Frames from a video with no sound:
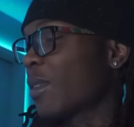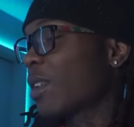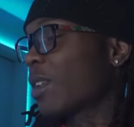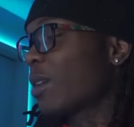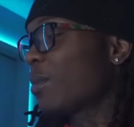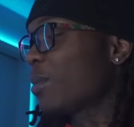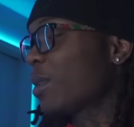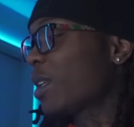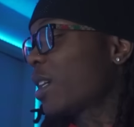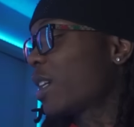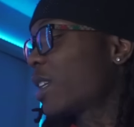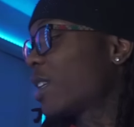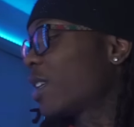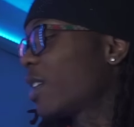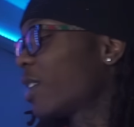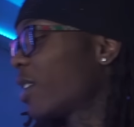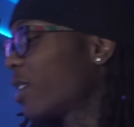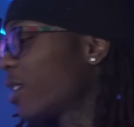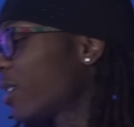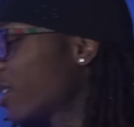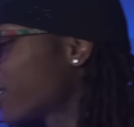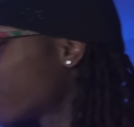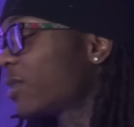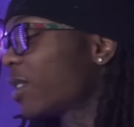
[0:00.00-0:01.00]
I'm like
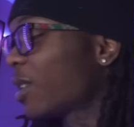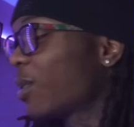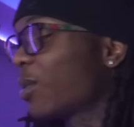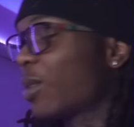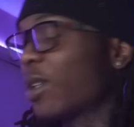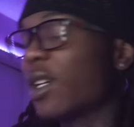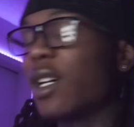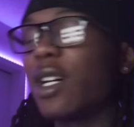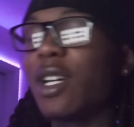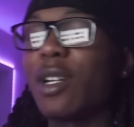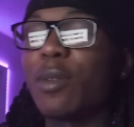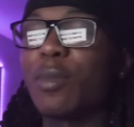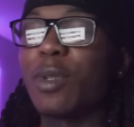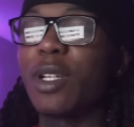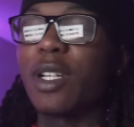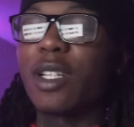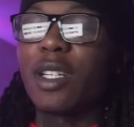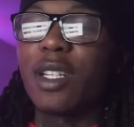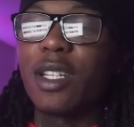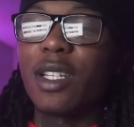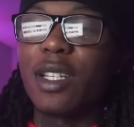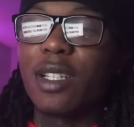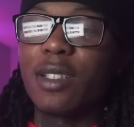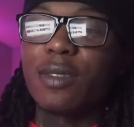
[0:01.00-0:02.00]
that. Oh God, I'm like
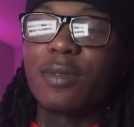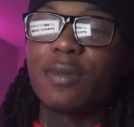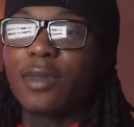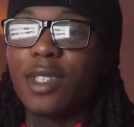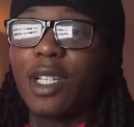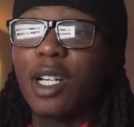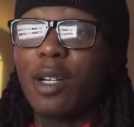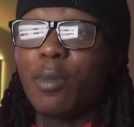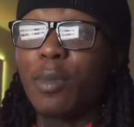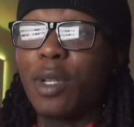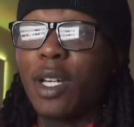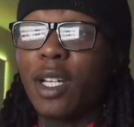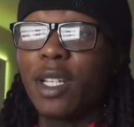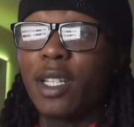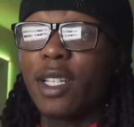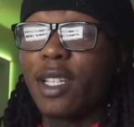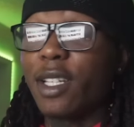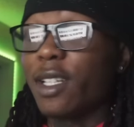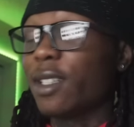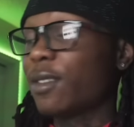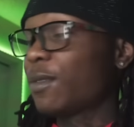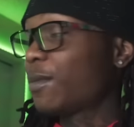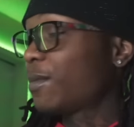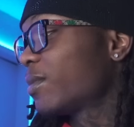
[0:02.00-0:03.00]
that. I'm like
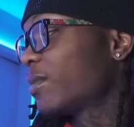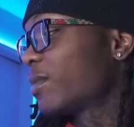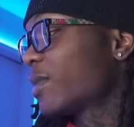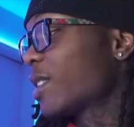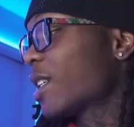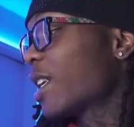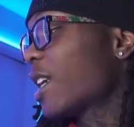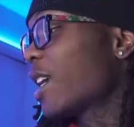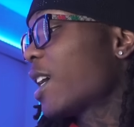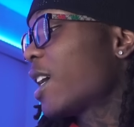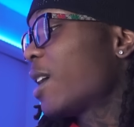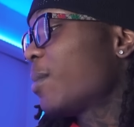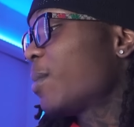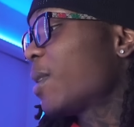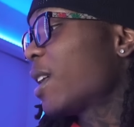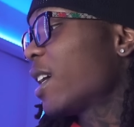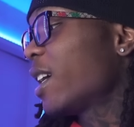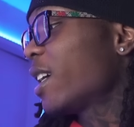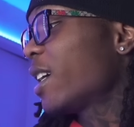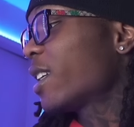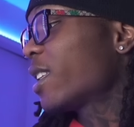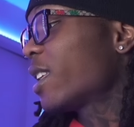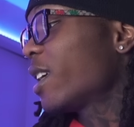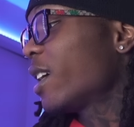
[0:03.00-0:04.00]
that. I'm
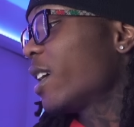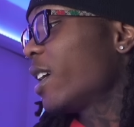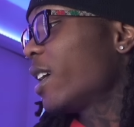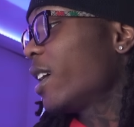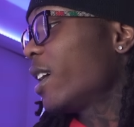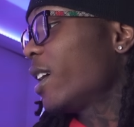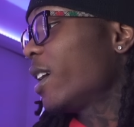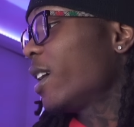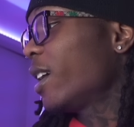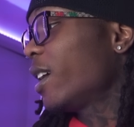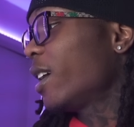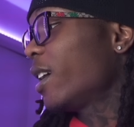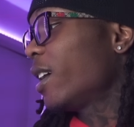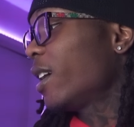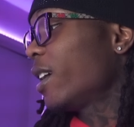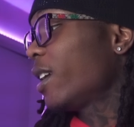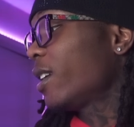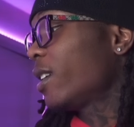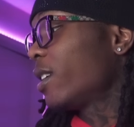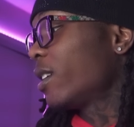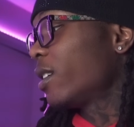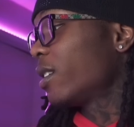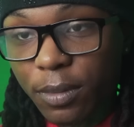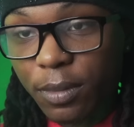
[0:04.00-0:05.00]
like
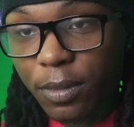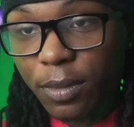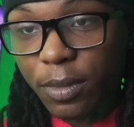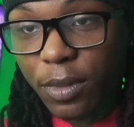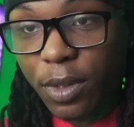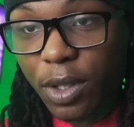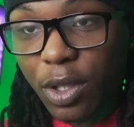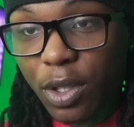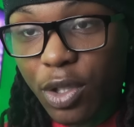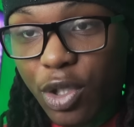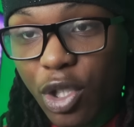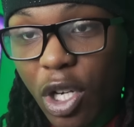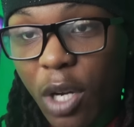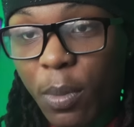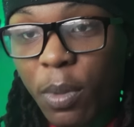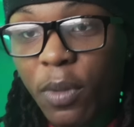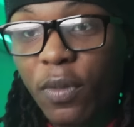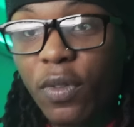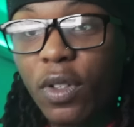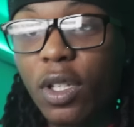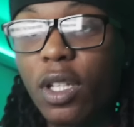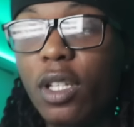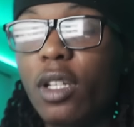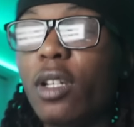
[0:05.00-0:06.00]
that. Drop a
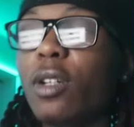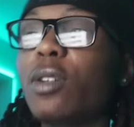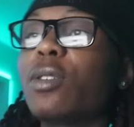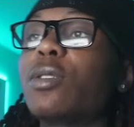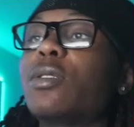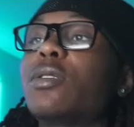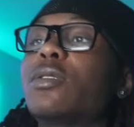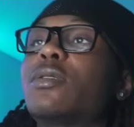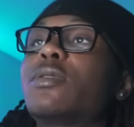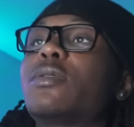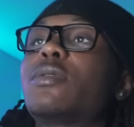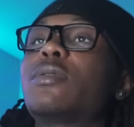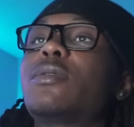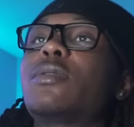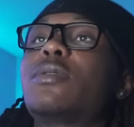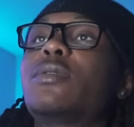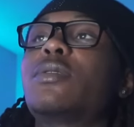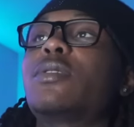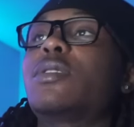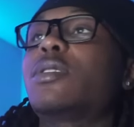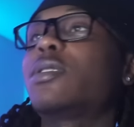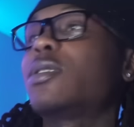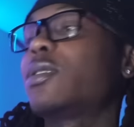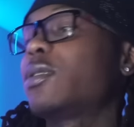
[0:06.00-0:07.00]
video.
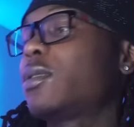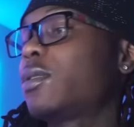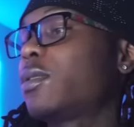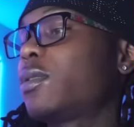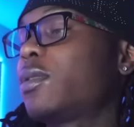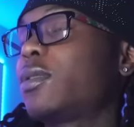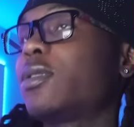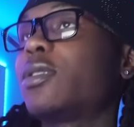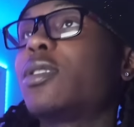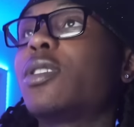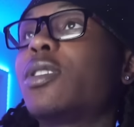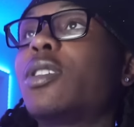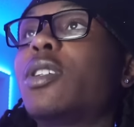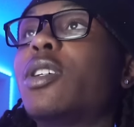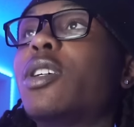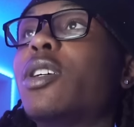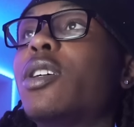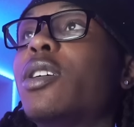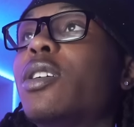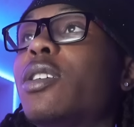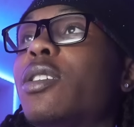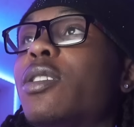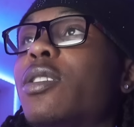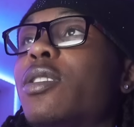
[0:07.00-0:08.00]

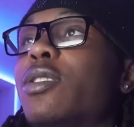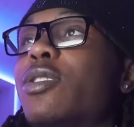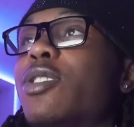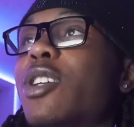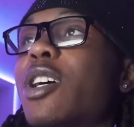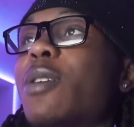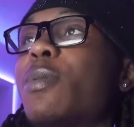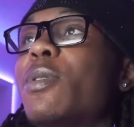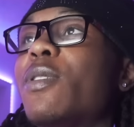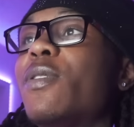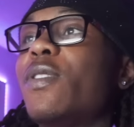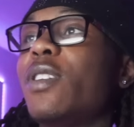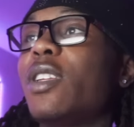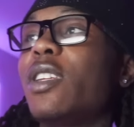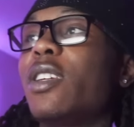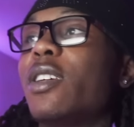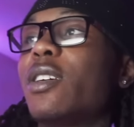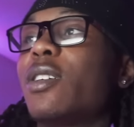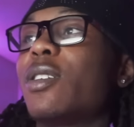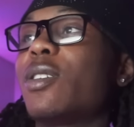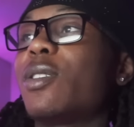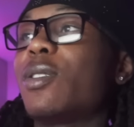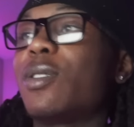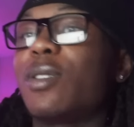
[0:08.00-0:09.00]
Hold up. Drop a
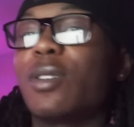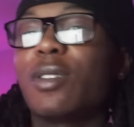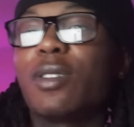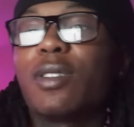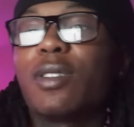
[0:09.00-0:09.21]
video.